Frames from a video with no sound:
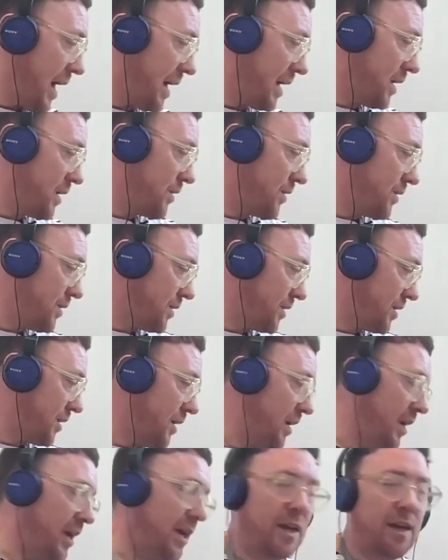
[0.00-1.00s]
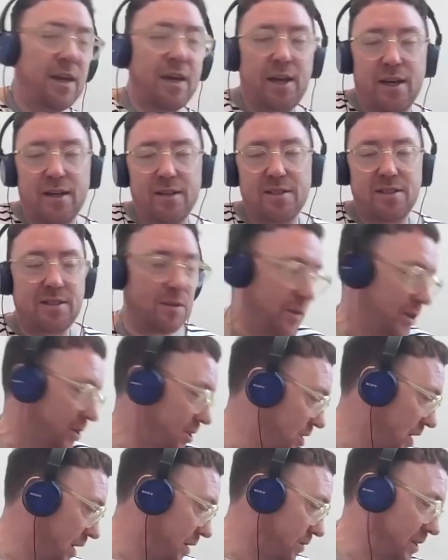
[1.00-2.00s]
And he is the
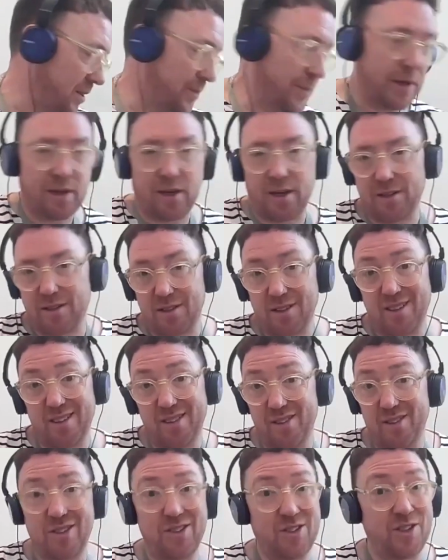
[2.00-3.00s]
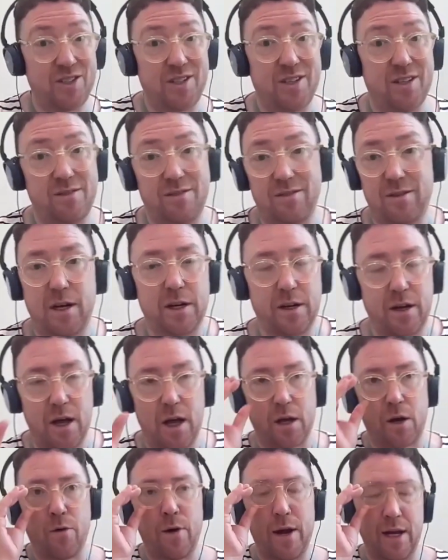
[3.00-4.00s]
most generous person, such a
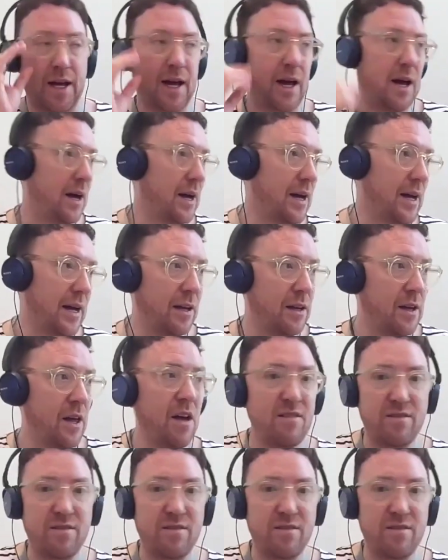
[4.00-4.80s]
great guy,